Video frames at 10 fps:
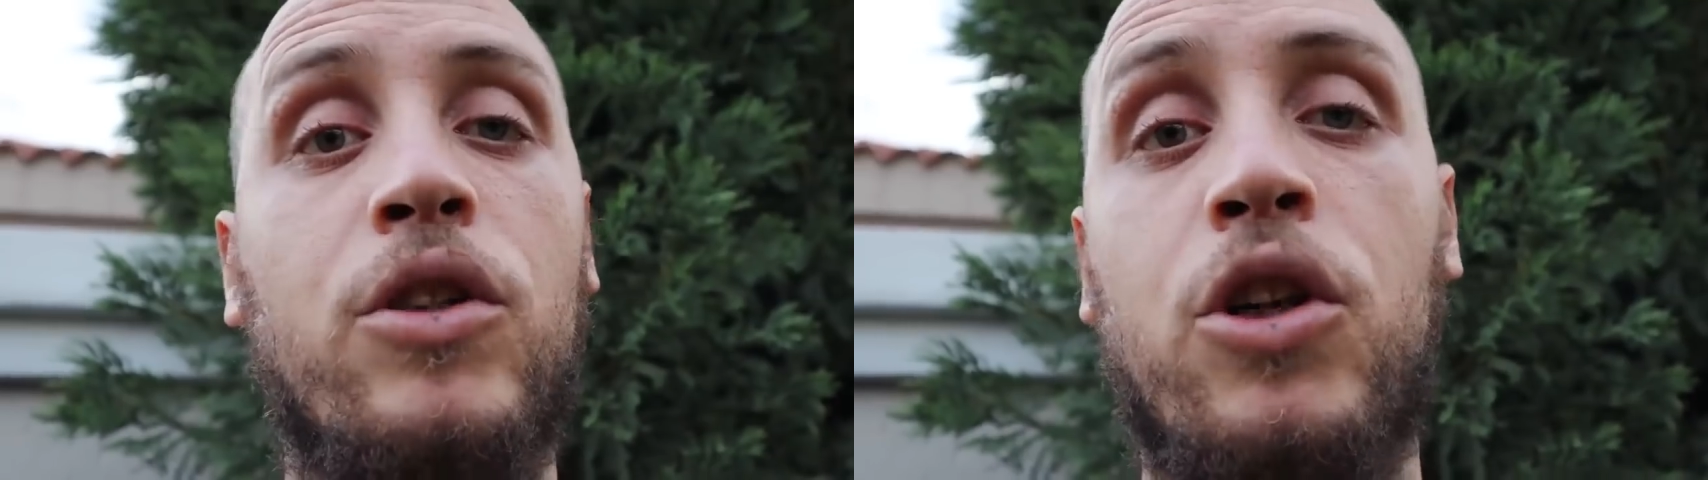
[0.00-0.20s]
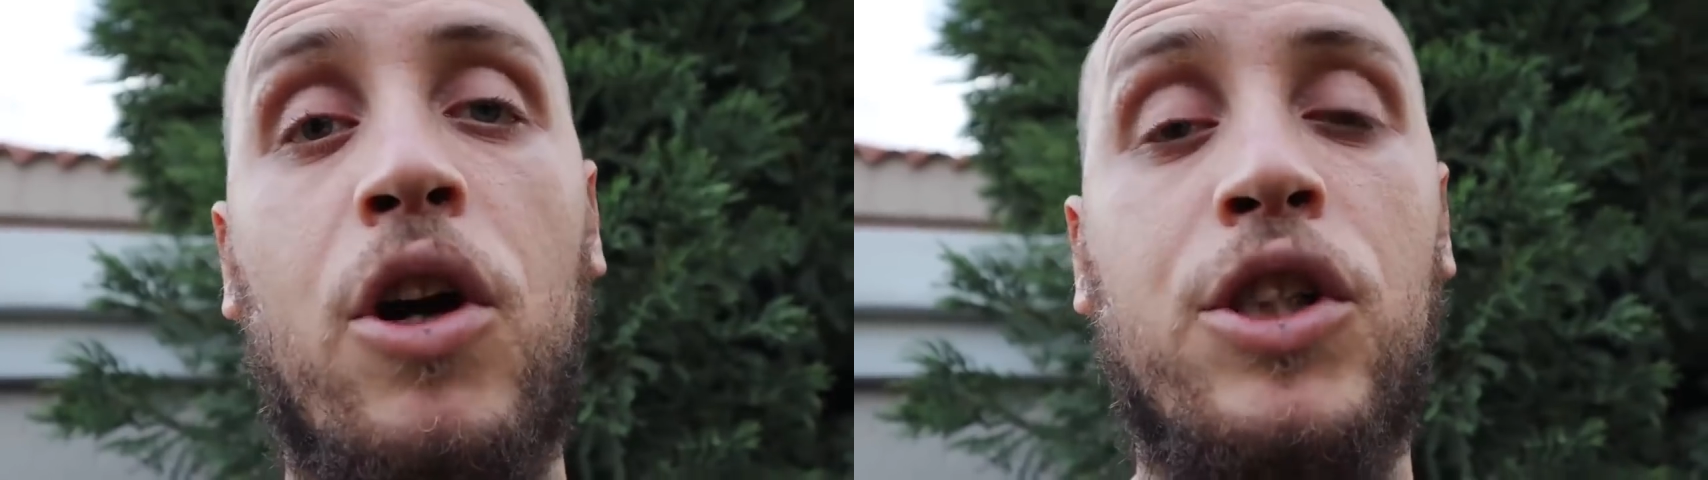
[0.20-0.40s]
are
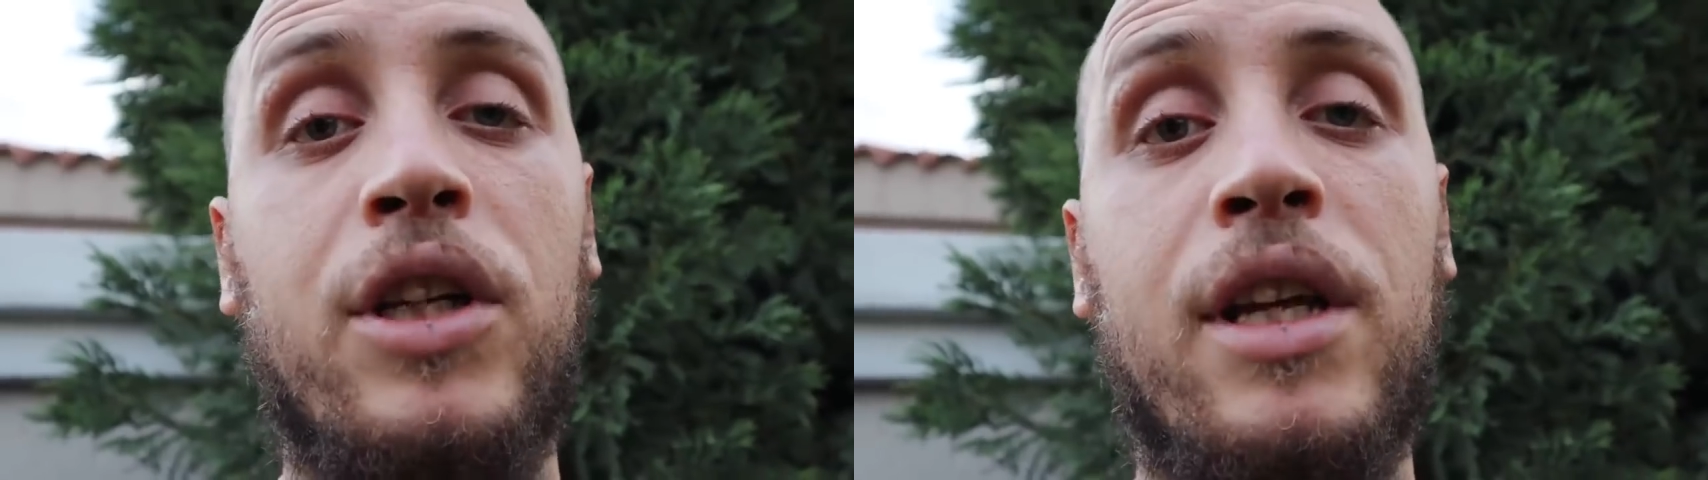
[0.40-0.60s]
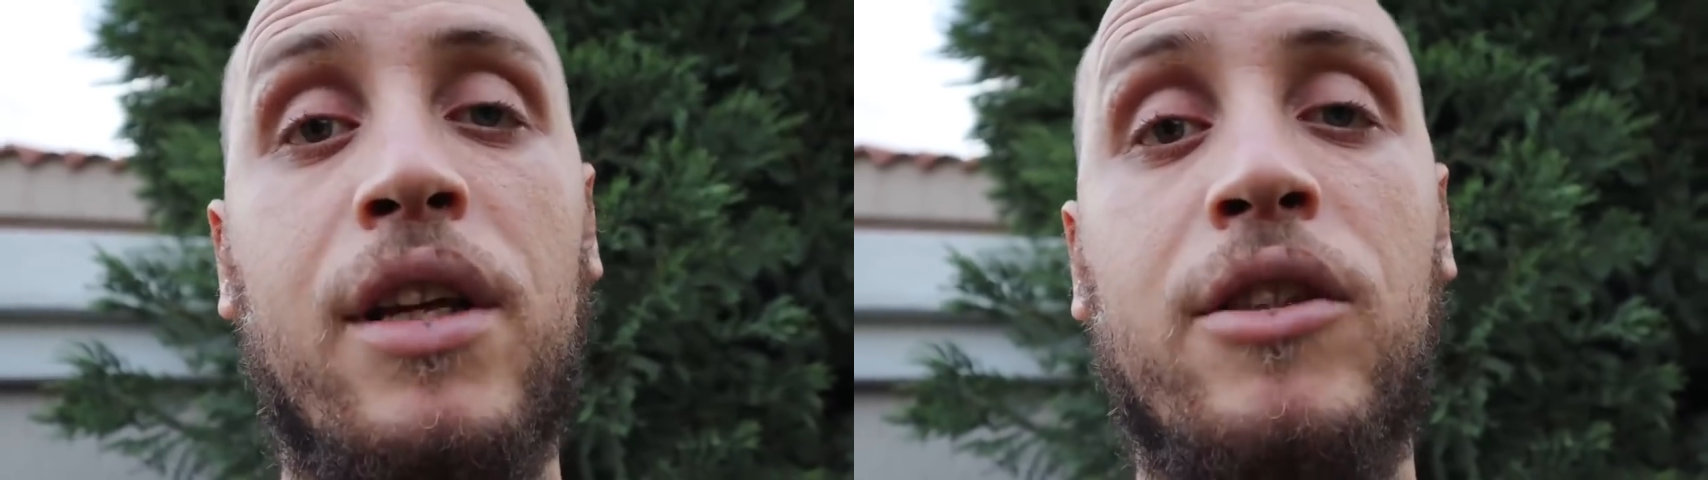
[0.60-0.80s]

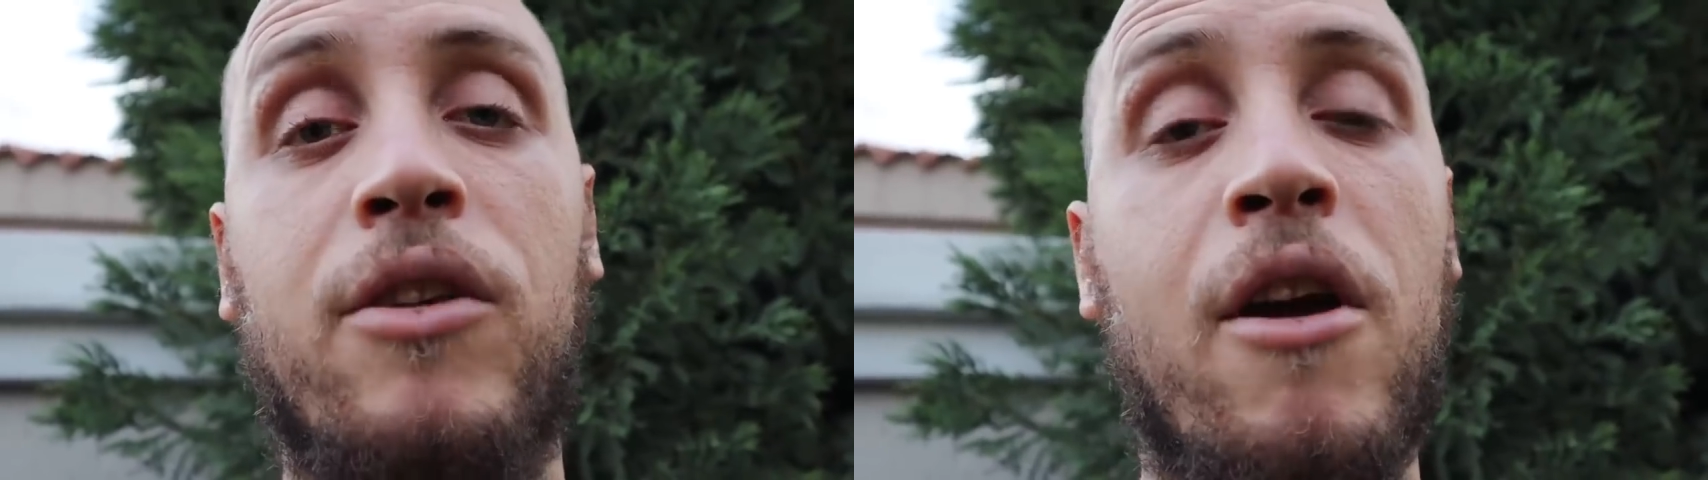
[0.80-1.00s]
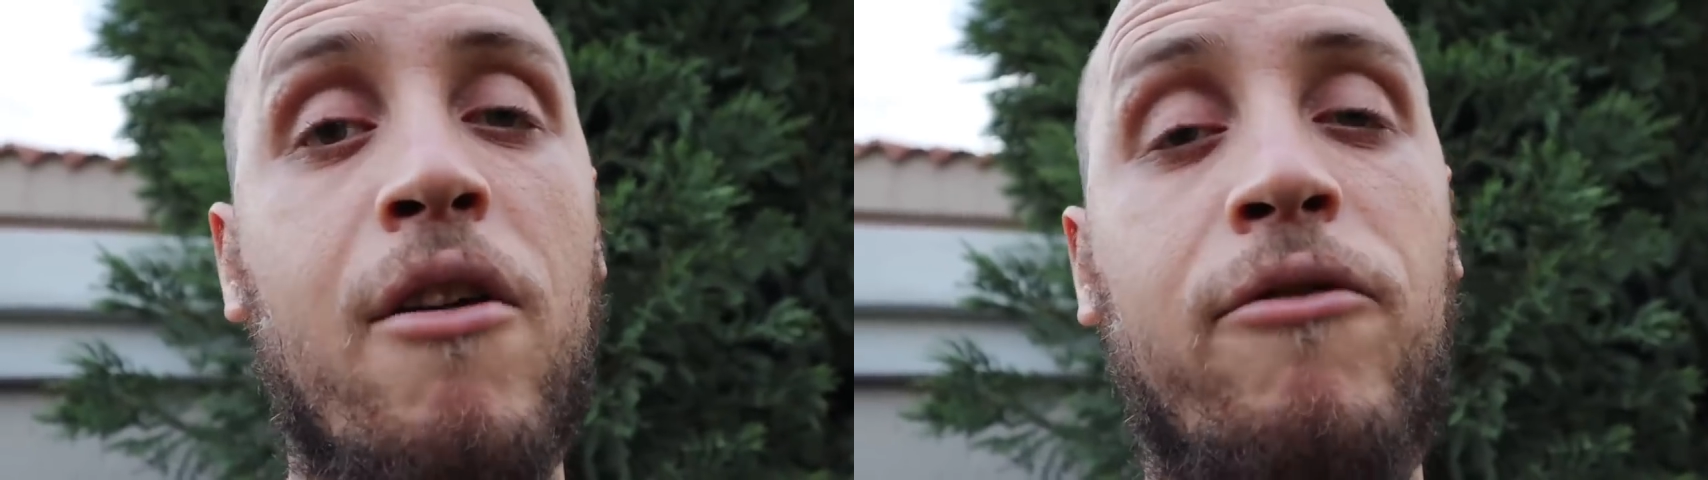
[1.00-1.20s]
charging in
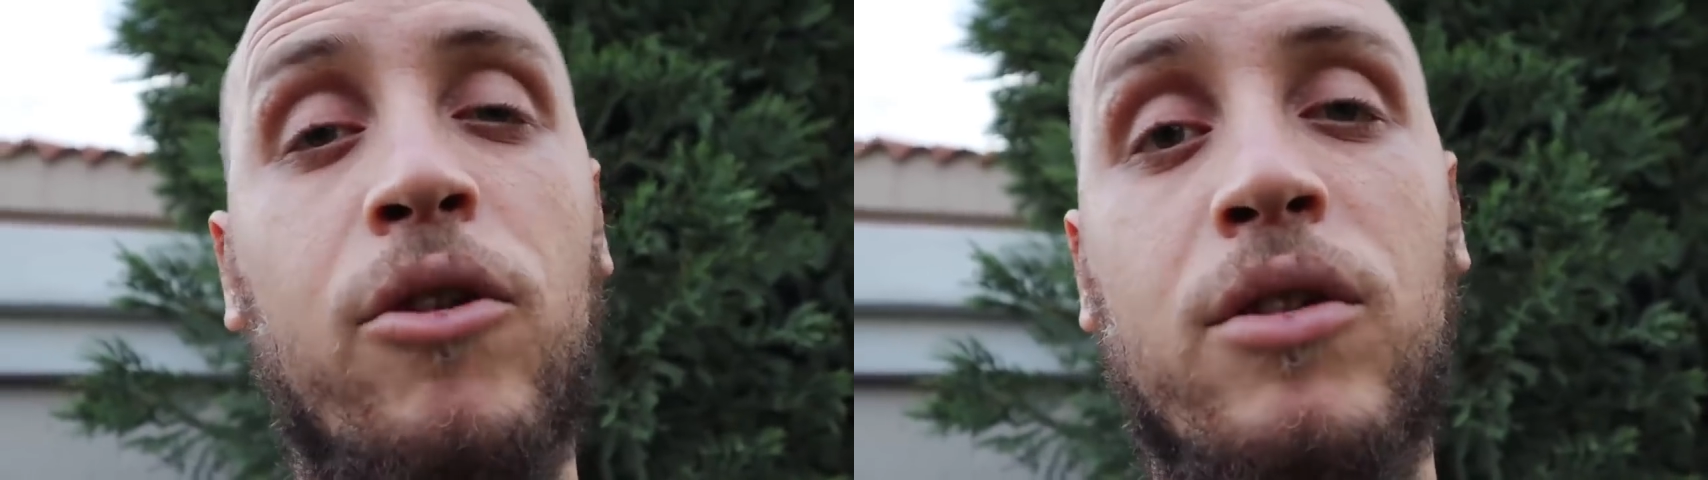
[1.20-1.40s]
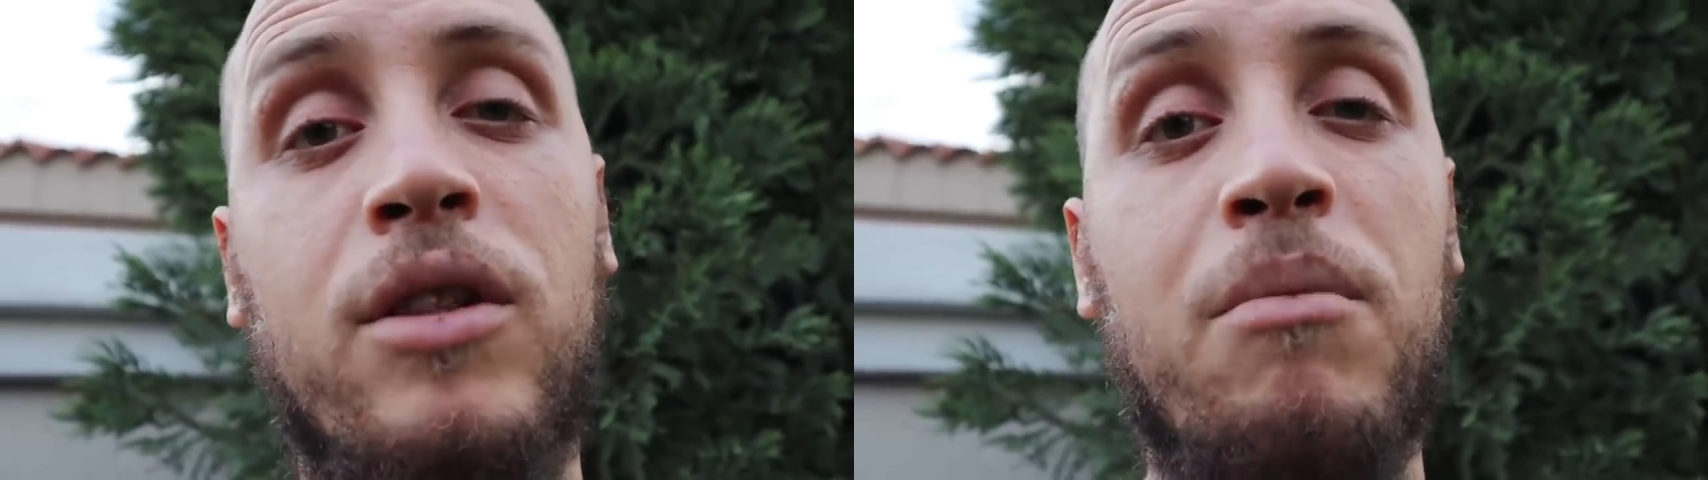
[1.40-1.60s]
this
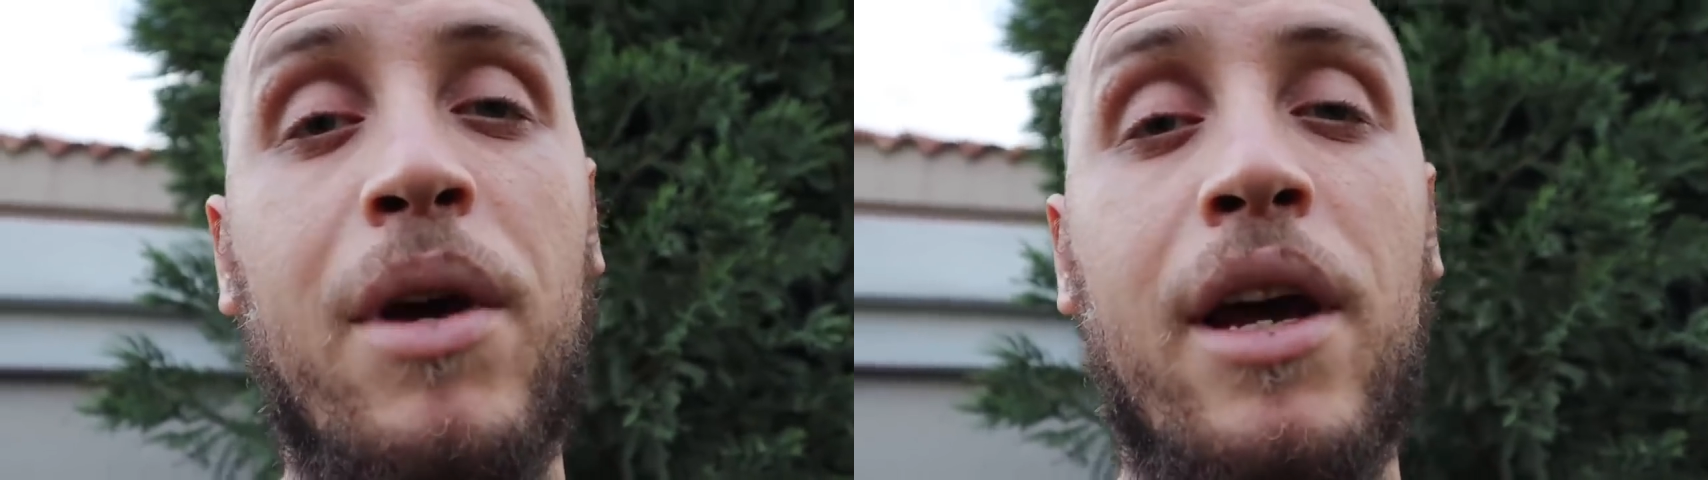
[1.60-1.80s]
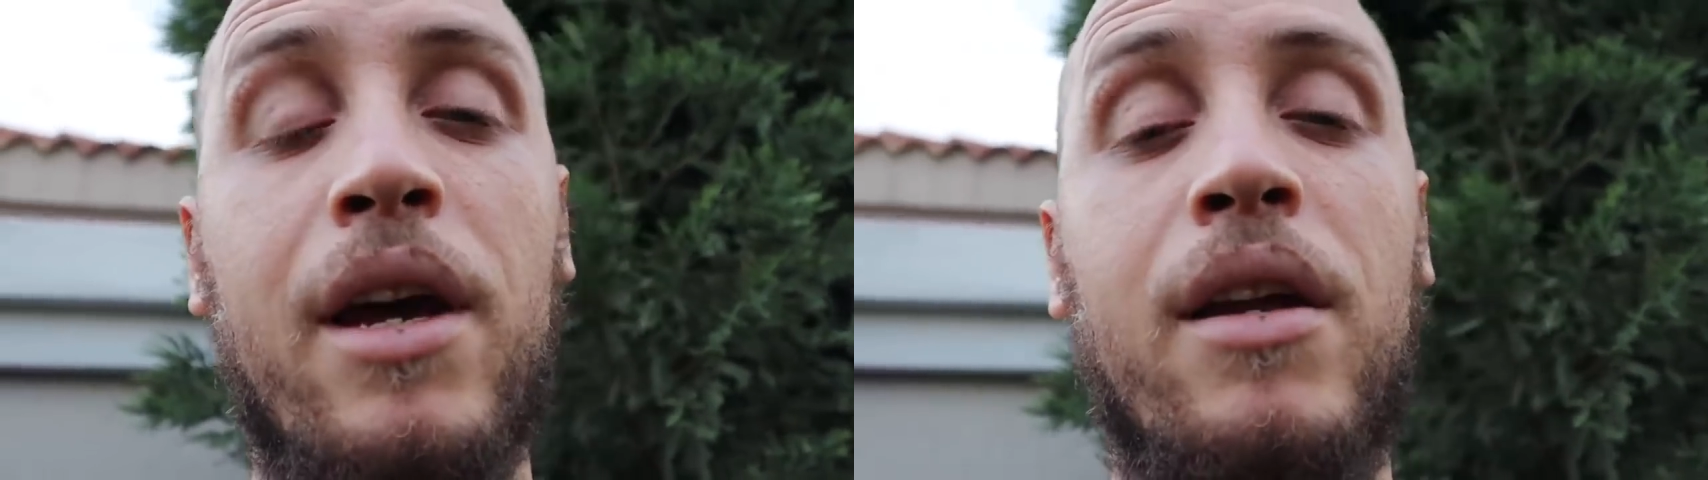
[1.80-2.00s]
full
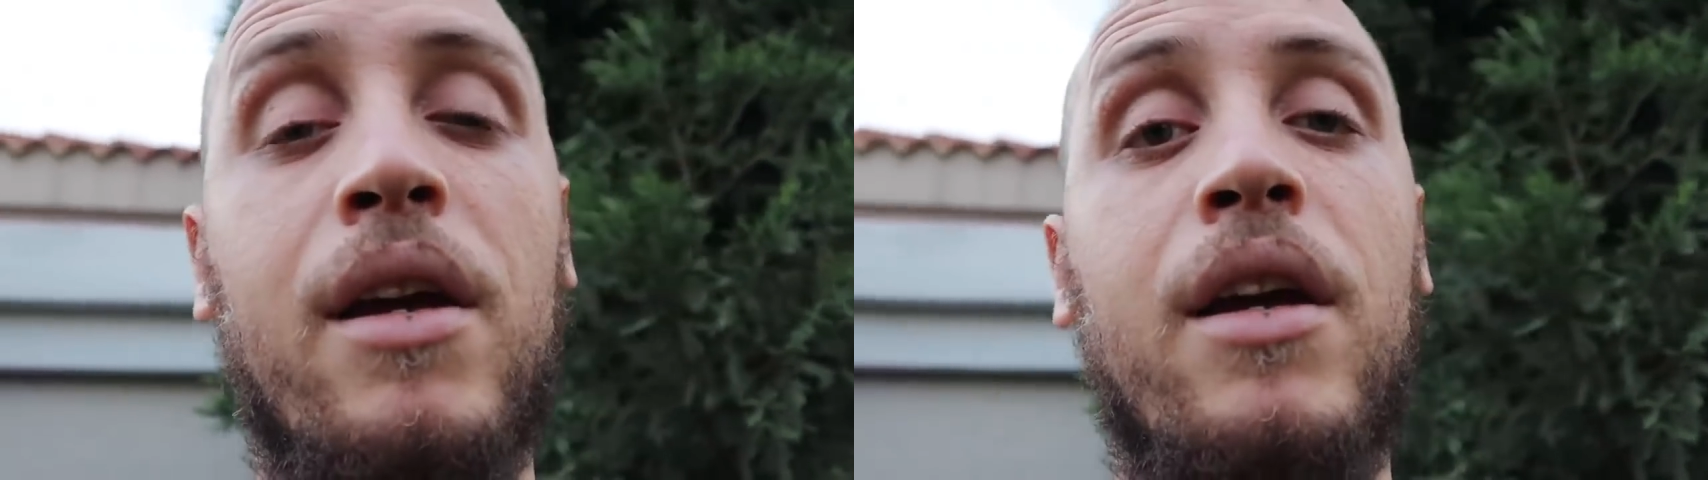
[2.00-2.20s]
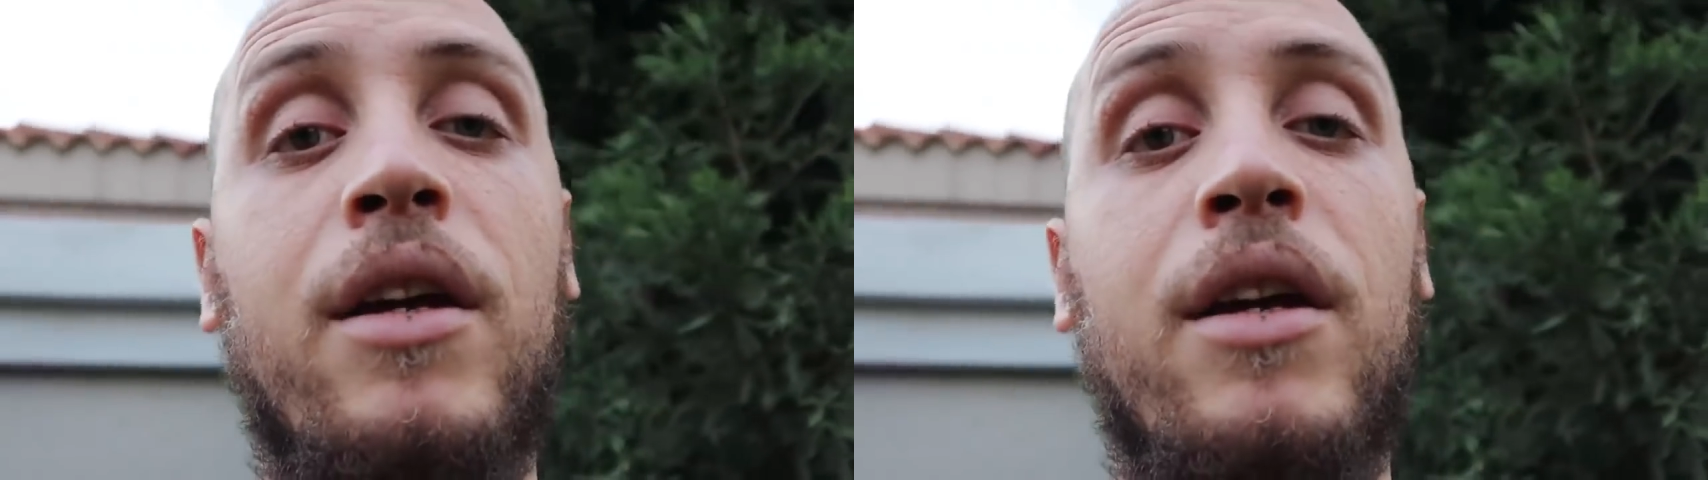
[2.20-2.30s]
steam ahead.